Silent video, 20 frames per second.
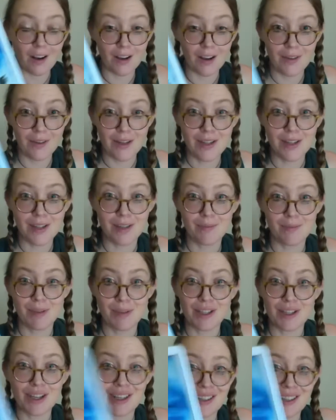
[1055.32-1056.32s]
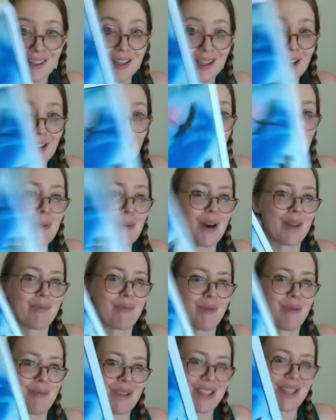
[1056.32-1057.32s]
in Finnish is bitch, Barbo
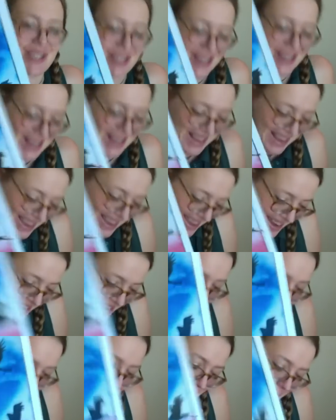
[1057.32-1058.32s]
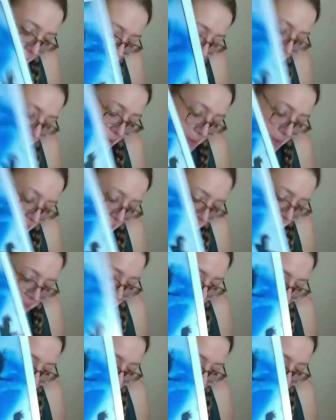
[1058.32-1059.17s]
bitch. Anyway, Barbo woman.